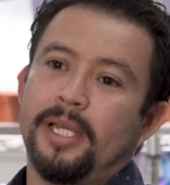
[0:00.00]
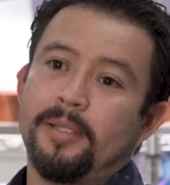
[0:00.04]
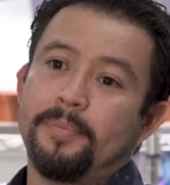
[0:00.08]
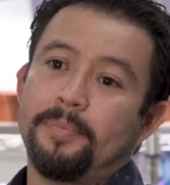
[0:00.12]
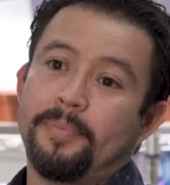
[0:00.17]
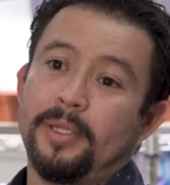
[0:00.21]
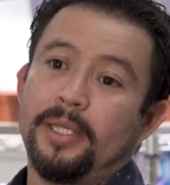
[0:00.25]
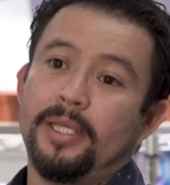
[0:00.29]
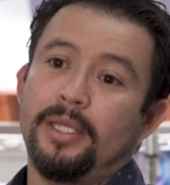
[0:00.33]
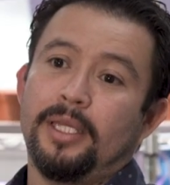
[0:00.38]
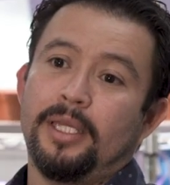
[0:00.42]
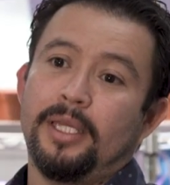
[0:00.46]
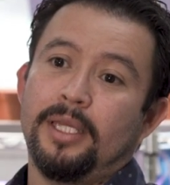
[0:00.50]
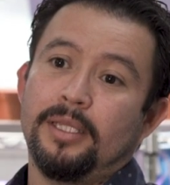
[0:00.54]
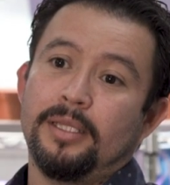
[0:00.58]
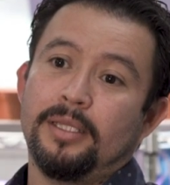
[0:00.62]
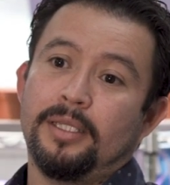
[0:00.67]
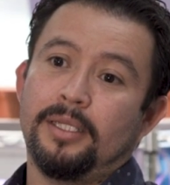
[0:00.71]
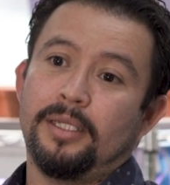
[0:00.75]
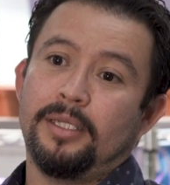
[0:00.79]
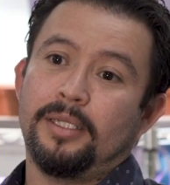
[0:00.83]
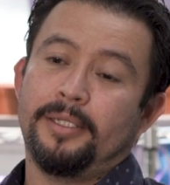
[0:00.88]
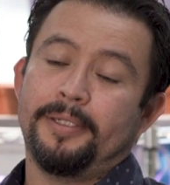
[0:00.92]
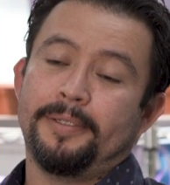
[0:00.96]
helping in
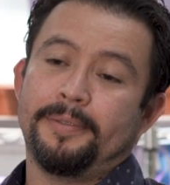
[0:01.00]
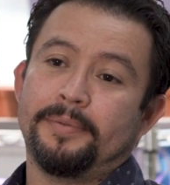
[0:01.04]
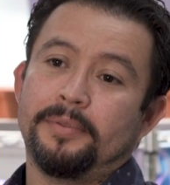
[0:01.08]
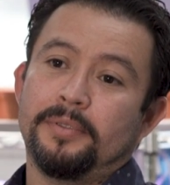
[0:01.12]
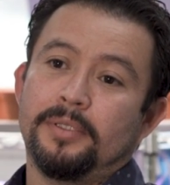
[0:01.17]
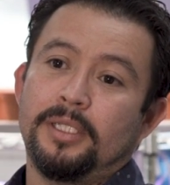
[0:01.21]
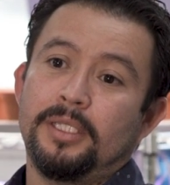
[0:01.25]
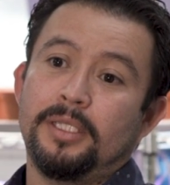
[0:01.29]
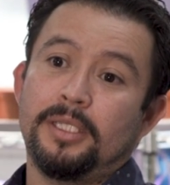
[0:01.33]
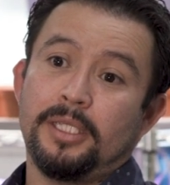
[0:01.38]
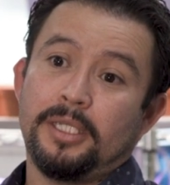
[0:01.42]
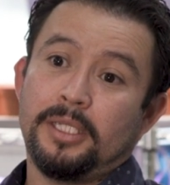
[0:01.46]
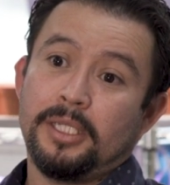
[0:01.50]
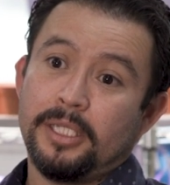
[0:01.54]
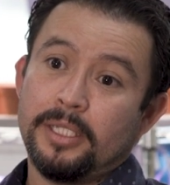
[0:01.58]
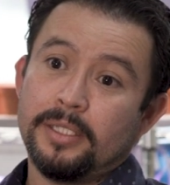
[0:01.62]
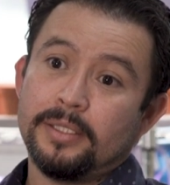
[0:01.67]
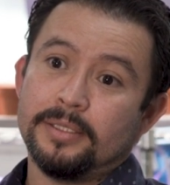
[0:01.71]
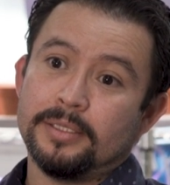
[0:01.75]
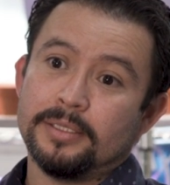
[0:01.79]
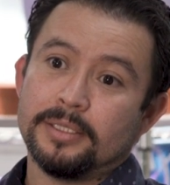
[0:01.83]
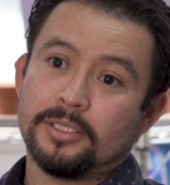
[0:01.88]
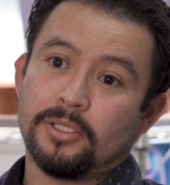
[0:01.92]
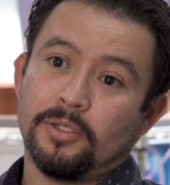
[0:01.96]
the, in the
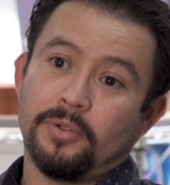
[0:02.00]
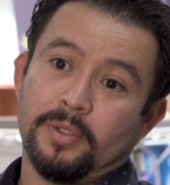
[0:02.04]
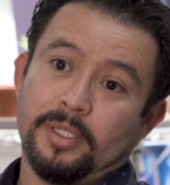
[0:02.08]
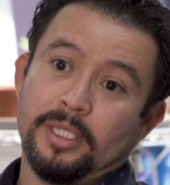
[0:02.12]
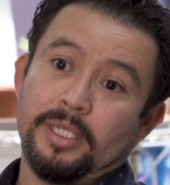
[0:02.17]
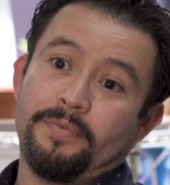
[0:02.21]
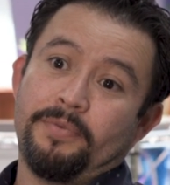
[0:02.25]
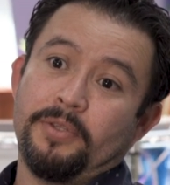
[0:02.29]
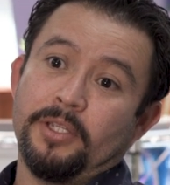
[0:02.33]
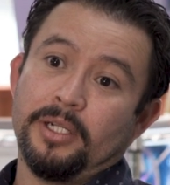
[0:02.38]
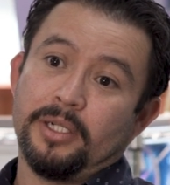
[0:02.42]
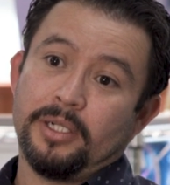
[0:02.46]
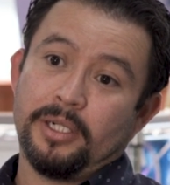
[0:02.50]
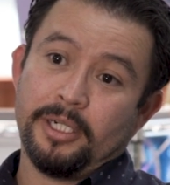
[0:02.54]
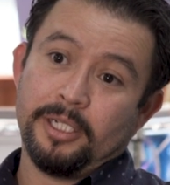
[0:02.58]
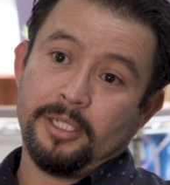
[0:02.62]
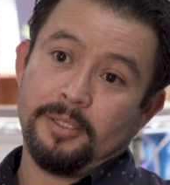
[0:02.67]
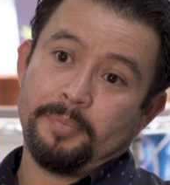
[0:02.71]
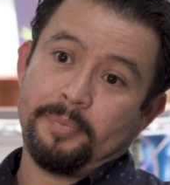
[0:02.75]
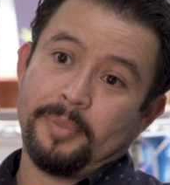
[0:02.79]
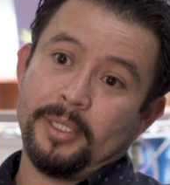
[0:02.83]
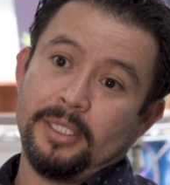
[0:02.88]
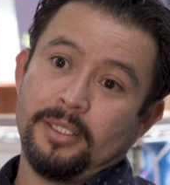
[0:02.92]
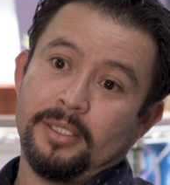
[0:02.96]
yield, so if they are
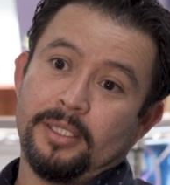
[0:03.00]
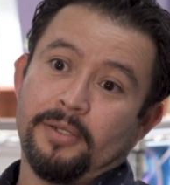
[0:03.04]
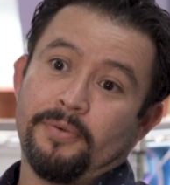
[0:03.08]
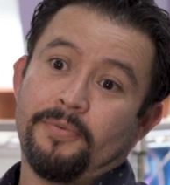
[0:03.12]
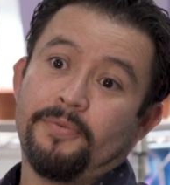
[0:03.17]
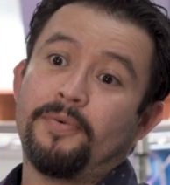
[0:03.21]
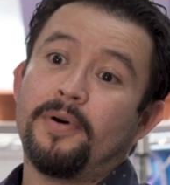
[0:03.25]
helping the